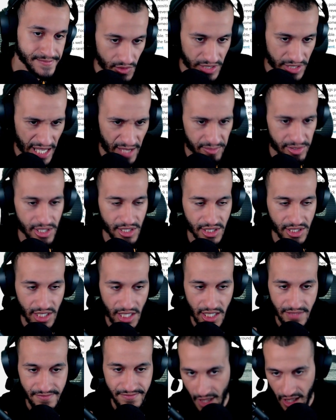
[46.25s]
That being
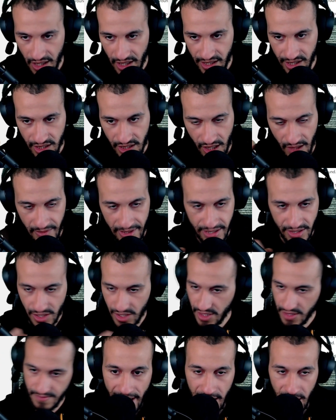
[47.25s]
said, let us
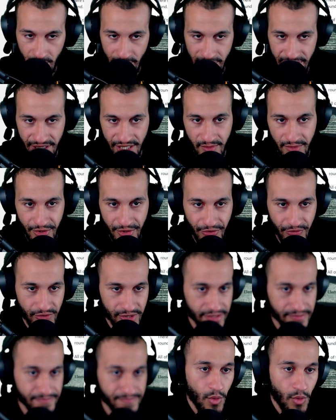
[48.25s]
commence. Element number 3.